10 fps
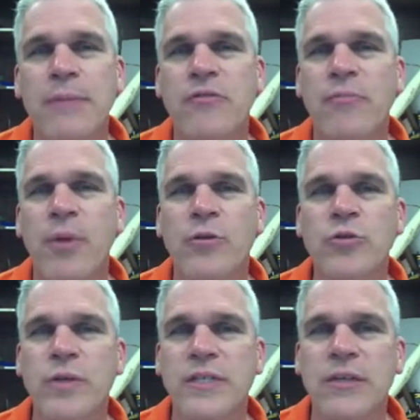of bones,
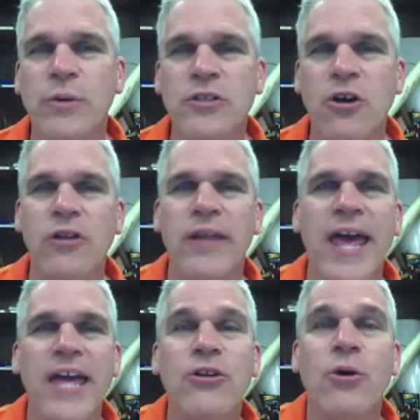we see what's called
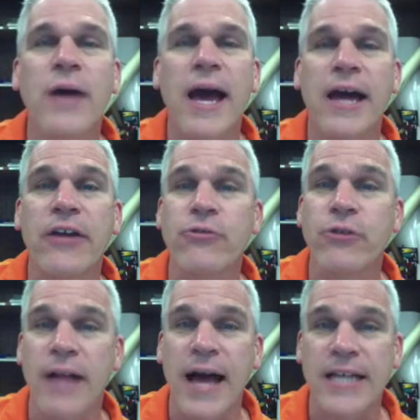endochondral
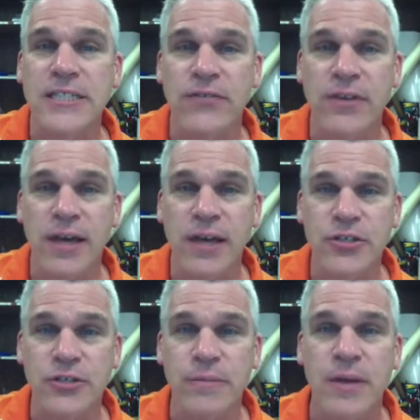
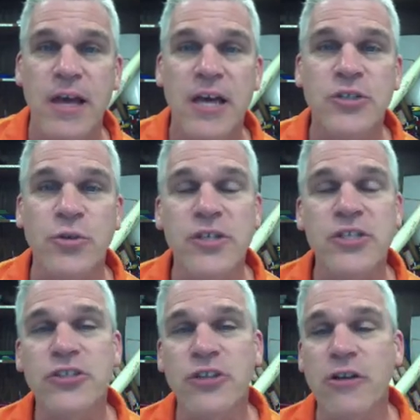ossification. So this
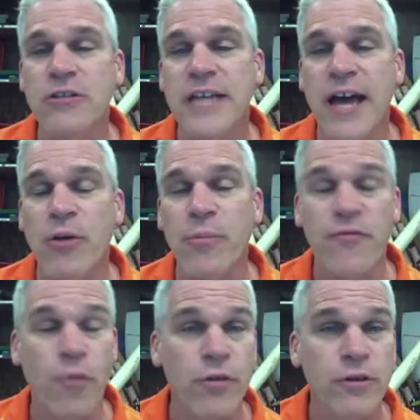starts out,
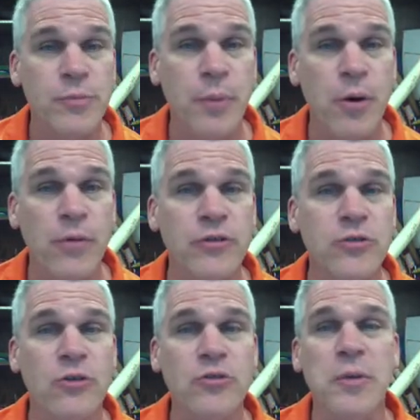before there's bone, there's
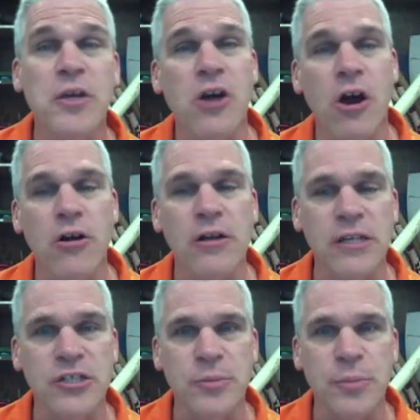going to be
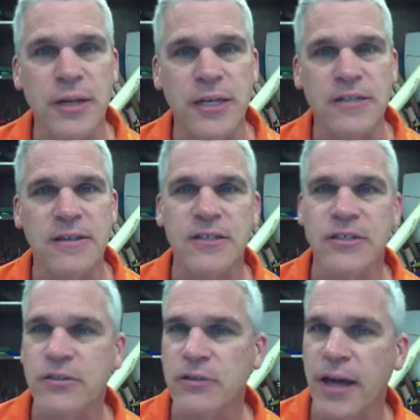cartilage in place, and this
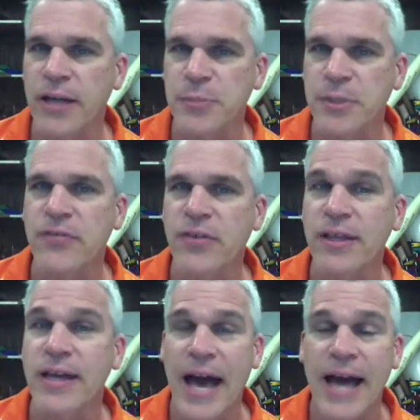is
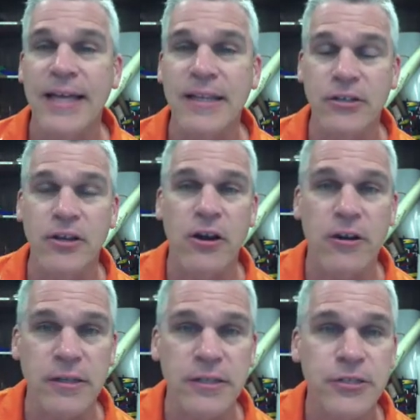specifically hyaline
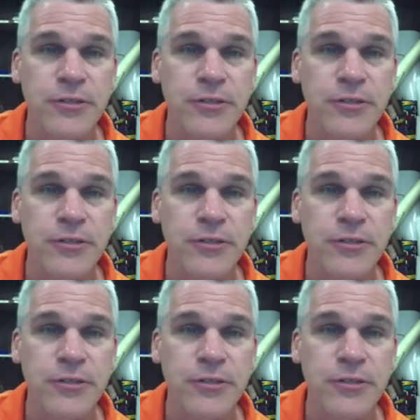cartilage.